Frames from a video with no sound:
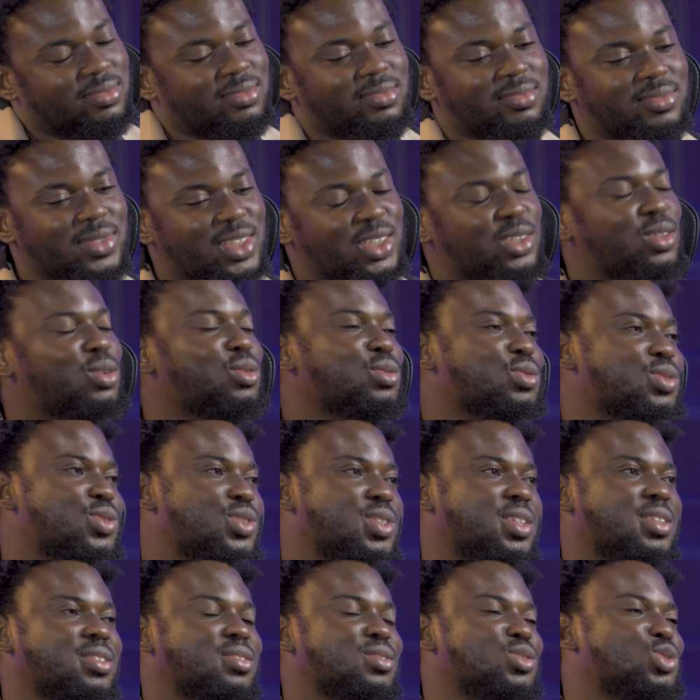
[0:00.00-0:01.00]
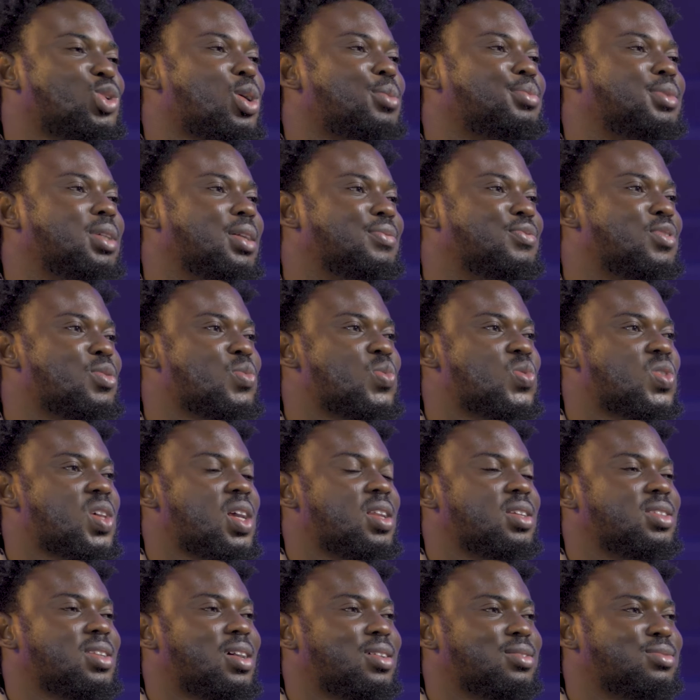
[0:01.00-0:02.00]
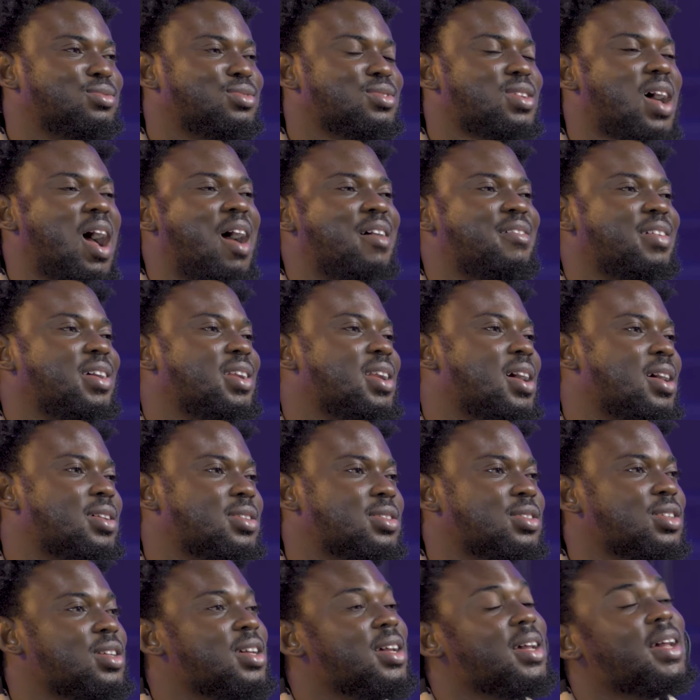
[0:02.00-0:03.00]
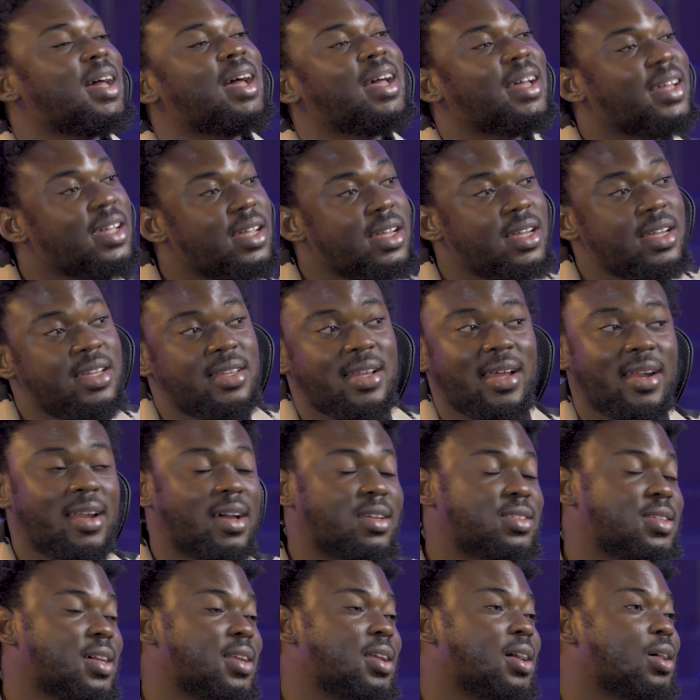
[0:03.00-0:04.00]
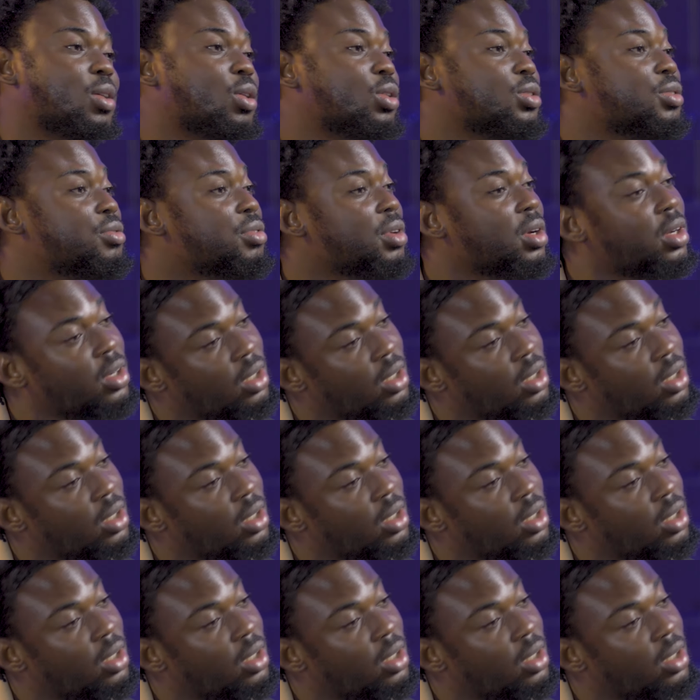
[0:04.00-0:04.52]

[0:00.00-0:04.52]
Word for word: It's not going to stop them from selling out arenas in and outside their country.